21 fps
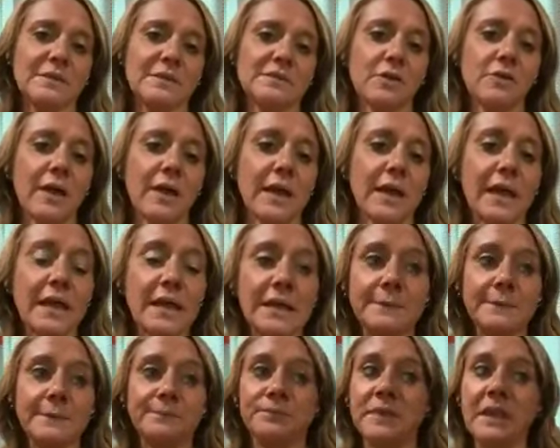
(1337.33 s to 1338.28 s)
And so like,
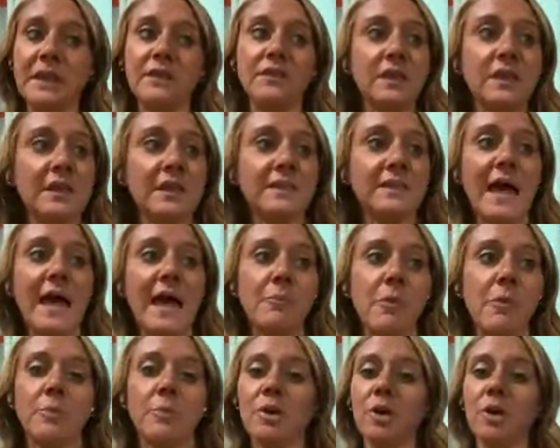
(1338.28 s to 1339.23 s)
if in that
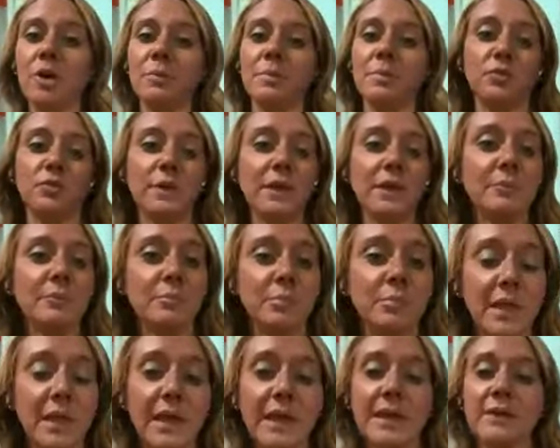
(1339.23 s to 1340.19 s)
moment or between
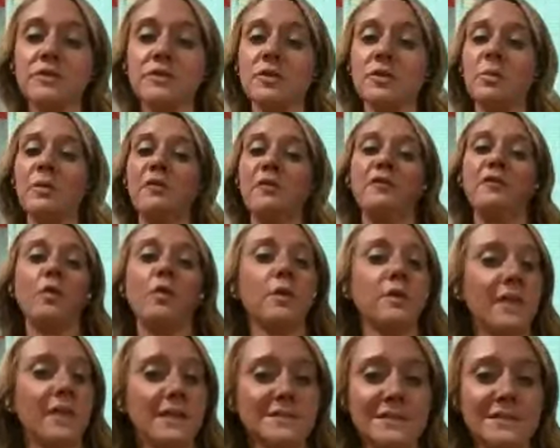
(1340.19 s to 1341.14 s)
plays or
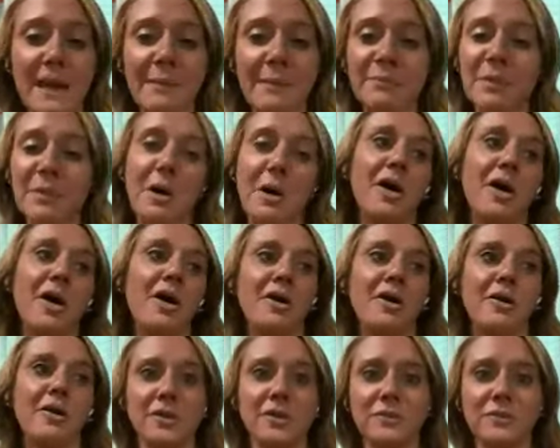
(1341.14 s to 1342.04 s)
before they snap the ball,